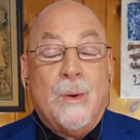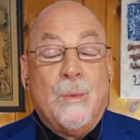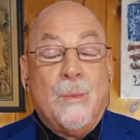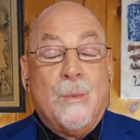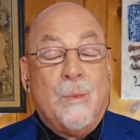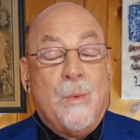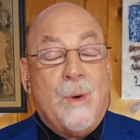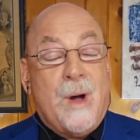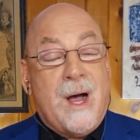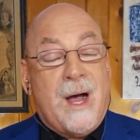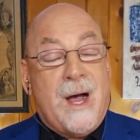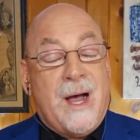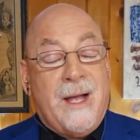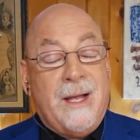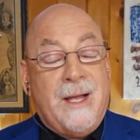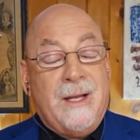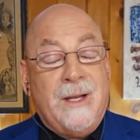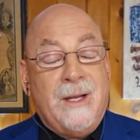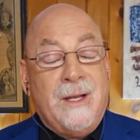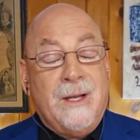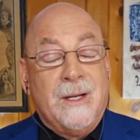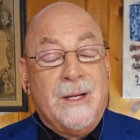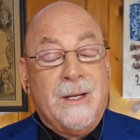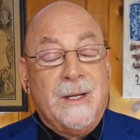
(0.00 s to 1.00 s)

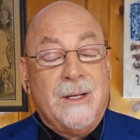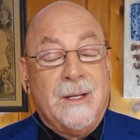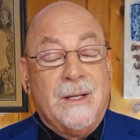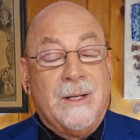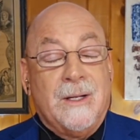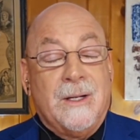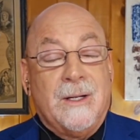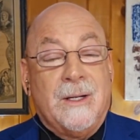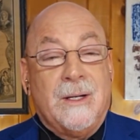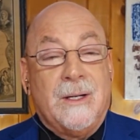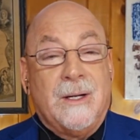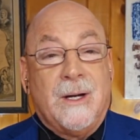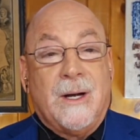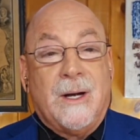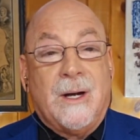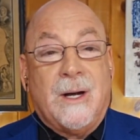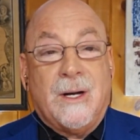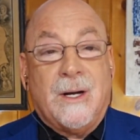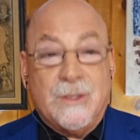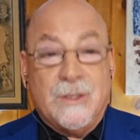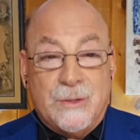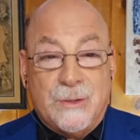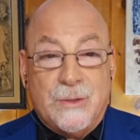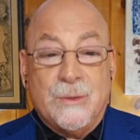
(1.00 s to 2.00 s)
Why
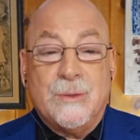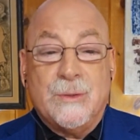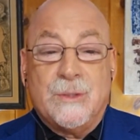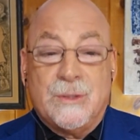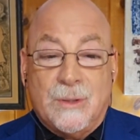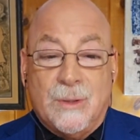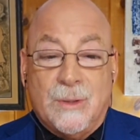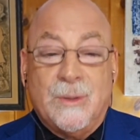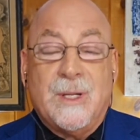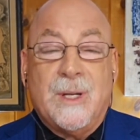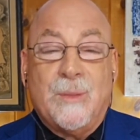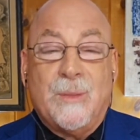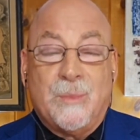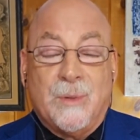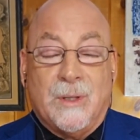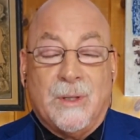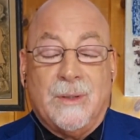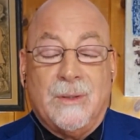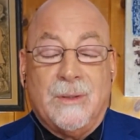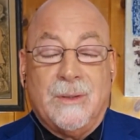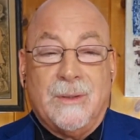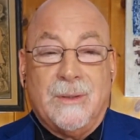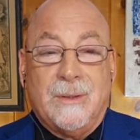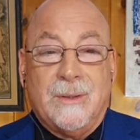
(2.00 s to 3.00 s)
are Jews so
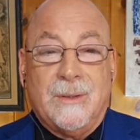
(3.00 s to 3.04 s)
liberal?